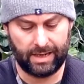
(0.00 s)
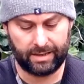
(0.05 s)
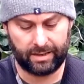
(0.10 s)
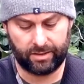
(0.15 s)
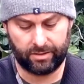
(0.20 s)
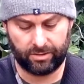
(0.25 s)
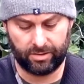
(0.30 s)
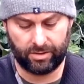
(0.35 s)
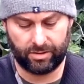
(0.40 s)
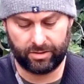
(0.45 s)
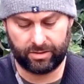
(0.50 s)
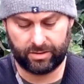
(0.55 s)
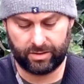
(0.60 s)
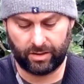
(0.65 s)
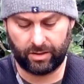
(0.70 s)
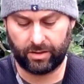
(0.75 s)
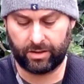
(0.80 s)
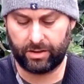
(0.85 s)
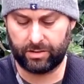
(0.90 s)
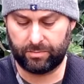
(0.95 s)
power pack.
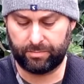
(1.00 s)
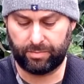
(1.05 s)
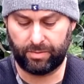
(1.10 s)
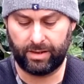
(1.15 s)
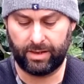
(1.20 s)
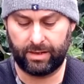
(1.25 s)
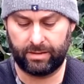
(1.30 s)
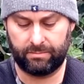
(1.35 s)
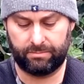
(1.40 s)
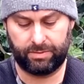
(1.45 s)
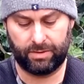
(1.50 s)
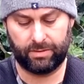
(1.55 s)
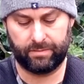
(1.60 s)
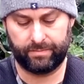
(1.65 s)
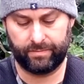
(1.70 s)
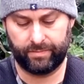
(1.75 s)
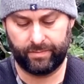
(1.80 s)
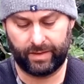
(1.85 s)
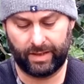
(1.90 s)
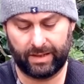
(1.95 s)

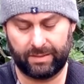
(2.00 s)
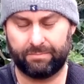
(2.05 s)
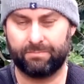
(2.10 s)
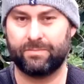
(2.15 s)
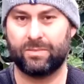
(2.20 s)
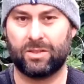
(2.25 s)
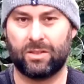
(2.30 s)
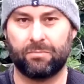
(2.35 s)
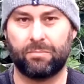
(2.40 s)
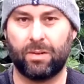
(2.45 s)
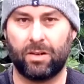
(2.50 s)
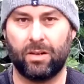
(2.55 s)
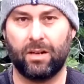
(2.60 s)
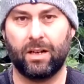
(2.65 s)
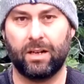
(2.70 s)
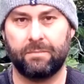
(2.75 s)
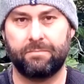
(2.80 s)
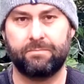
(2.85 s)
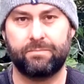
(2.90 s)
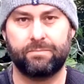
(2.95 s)
Anchor
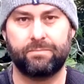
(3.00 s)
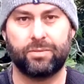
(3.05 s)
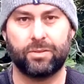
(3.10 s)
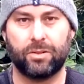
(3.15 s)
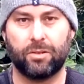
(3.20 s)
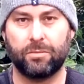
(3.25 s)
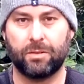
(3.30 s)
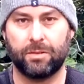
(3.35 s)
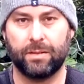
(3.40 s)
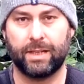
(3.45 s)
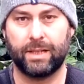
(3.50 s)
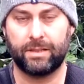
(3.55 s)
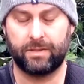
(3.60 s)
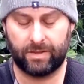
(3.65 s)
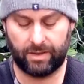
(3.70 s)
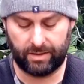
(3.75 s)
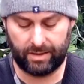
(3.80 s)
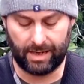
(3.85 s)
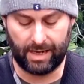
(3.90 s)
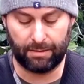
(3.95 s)
supply predominantly
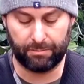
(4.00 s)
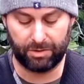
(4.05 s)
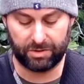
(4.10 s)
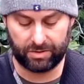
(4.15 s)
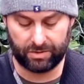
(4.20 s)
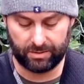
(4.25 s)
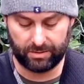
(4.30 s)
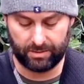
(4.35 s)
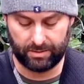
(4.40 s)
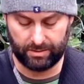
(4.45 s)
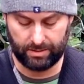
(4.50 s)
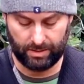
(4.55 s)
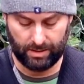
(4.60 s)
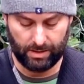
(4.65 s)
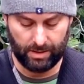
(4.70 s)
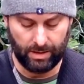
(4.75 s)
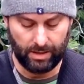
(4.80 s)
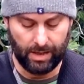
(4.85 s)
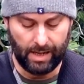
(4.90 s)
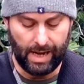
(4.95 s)
to Amazon,
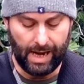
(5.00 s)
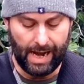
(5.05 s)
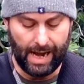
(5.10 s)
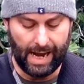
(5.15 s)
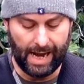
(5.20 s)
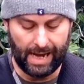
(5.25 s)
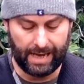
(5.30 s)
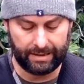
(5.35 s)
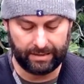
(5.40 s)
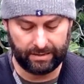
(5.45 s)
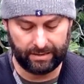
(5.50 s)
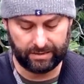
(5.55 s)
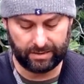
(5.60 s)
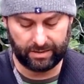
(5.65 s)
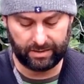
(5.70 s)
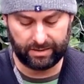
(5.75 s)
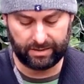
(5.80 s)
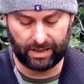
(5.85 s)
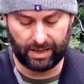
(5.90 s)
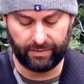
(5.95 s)
and this
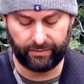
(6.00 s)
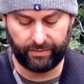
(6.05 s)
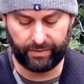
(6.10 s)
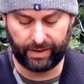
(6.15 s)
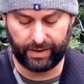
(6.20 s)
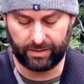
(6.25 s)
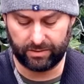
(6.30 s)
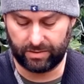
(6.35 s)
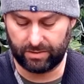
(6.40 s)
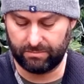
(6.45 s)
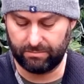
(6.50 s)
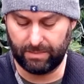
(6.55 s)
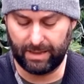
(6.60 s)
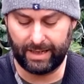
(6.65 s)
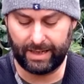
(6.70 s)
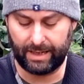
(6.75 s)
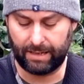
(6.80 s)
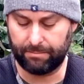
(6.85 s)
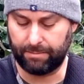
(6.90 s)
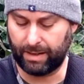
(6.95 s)
is a 10,000
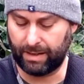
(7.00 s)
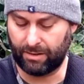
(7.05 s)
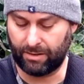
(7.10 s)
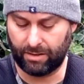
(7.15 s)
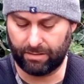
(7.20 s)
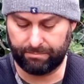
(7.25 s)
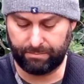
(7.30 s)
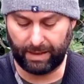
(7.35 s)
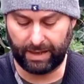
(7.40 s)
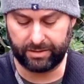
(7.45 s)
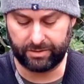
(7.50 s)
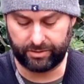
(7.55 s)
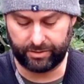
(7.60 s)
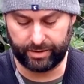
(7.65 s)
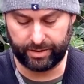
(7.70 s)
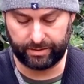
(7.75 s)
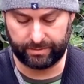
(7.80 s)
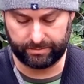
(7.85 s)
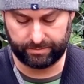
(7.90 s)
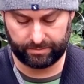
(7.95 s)
milliamp hour
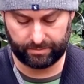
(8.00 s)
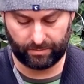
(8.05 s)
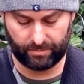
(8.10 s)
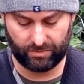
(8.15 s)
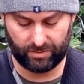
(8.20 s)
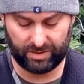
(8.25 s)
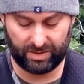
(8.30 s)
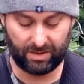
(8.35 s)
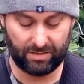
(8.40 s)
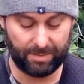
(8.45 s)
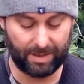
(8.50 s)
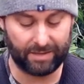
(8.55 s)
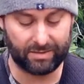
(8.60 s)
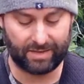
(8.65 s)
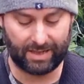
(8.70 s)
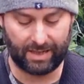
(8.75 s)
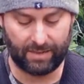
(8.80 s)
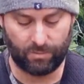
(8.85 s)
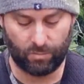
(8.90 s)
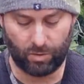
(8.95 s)
battery, which is about
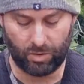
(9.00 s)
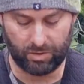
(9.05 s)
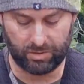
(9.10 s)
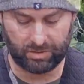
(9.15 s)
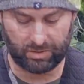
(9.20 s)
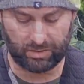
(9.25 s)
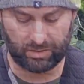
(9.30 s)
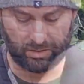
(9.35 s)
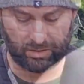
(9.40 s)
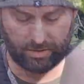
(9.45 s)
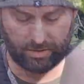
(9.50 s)
10 watts